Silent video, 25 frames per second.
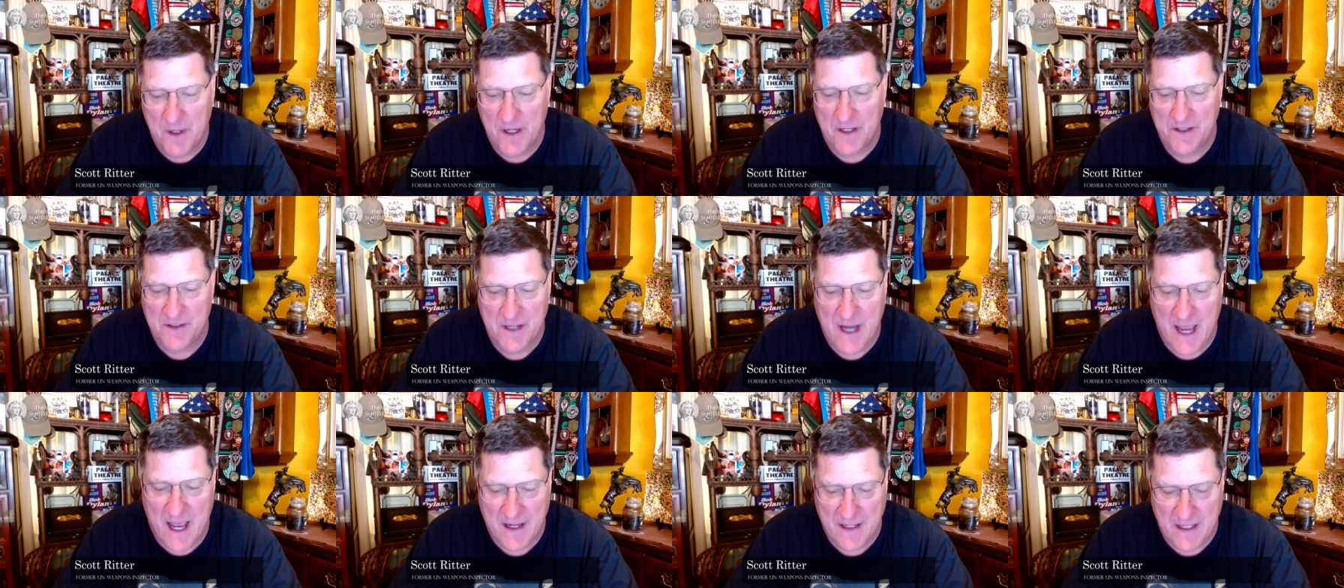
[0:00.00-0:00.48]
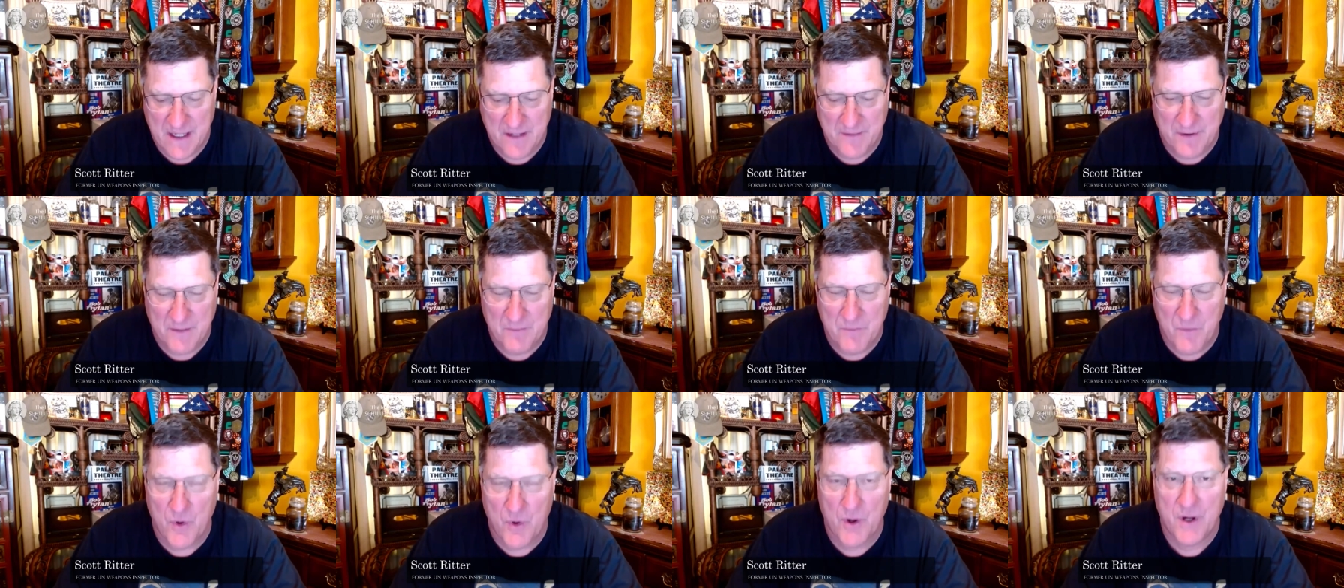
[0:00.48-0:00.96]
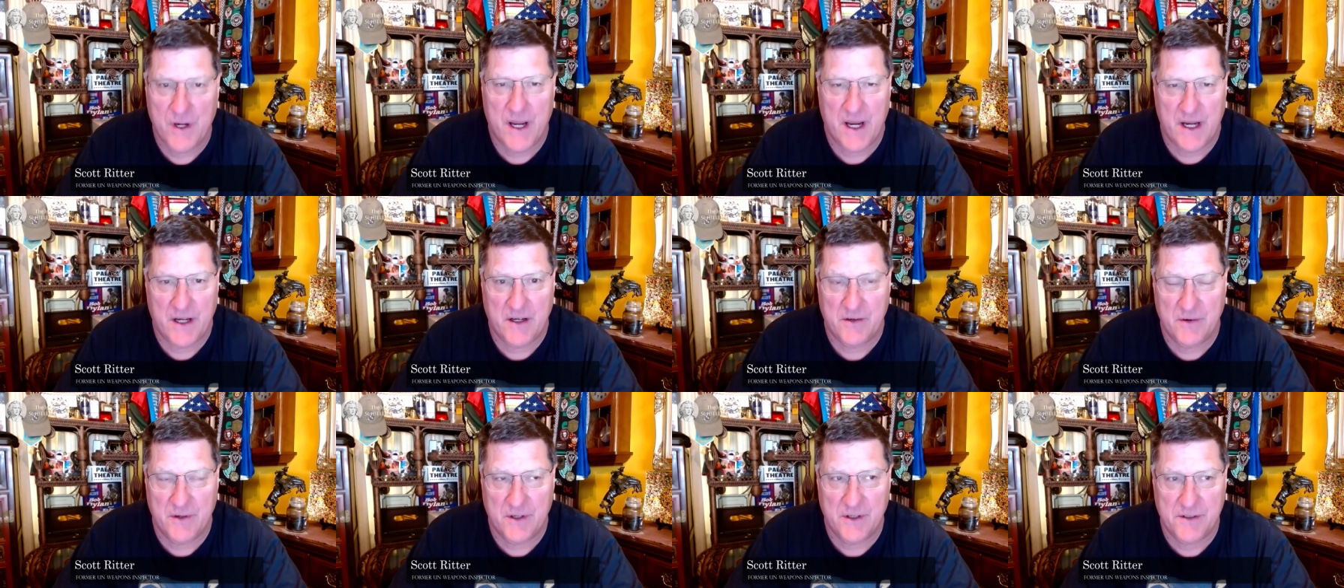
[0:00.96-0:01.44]
But it's gotten even more
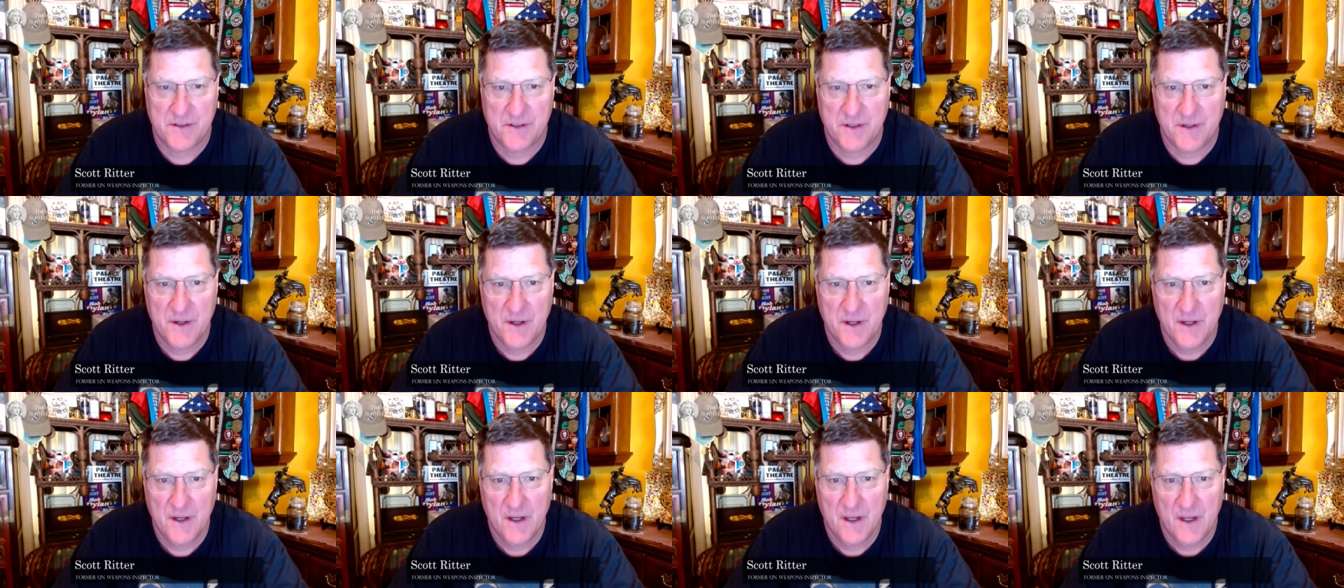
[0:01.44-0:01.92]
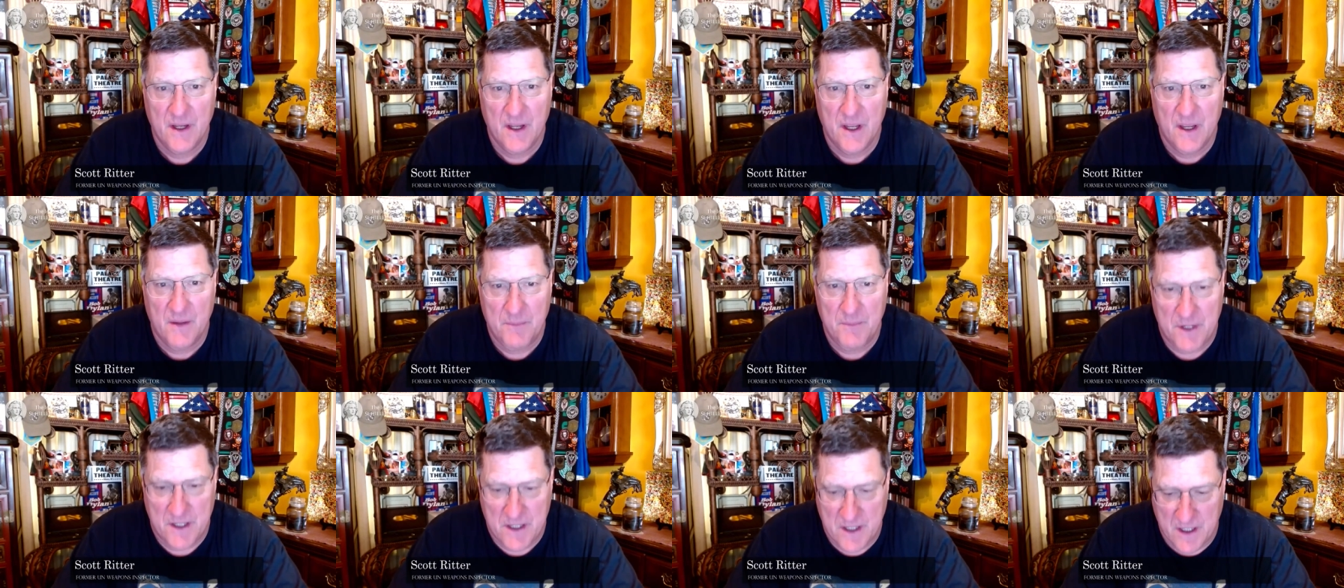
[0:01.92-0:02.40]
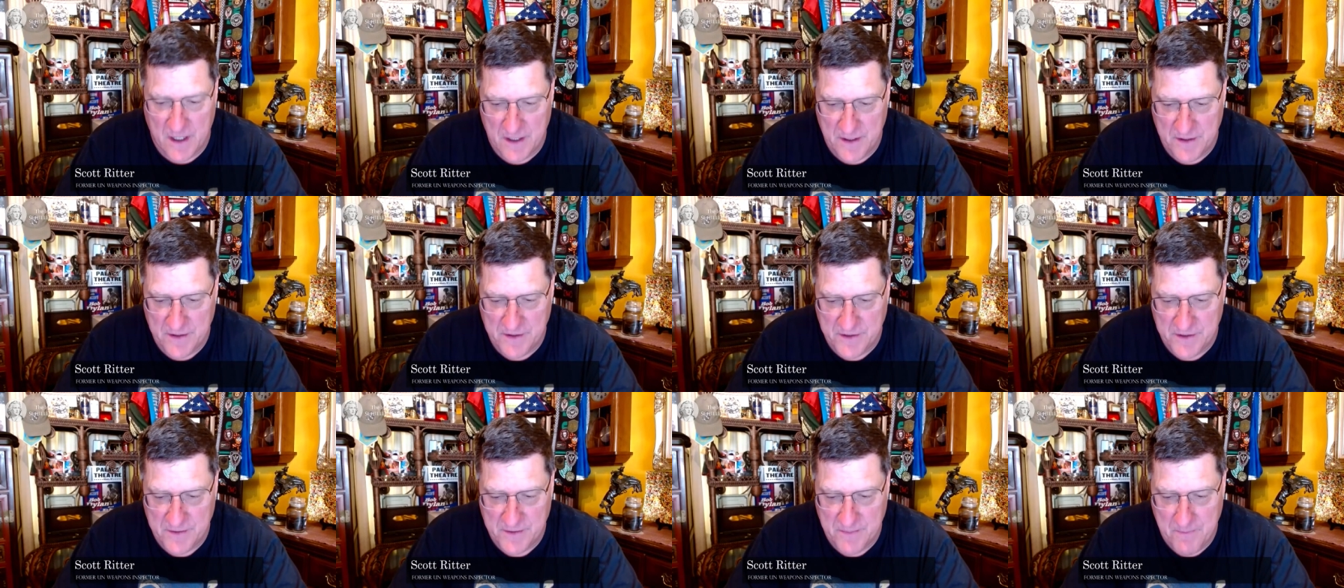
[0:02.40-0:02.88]
dangerous
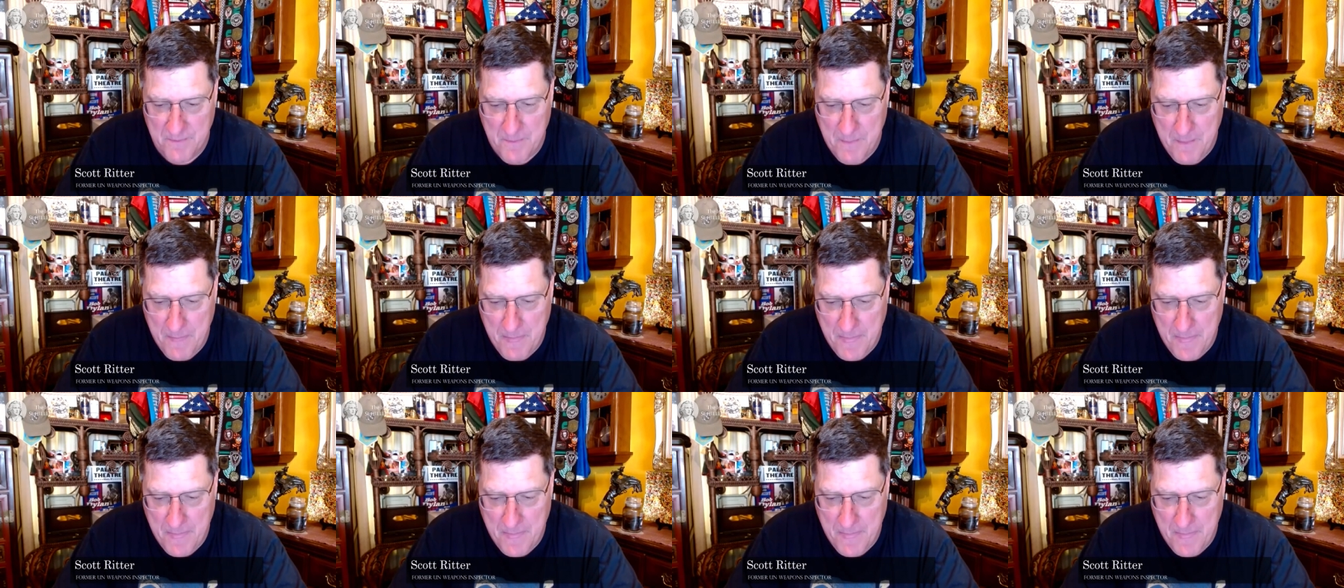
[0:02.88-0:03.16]
because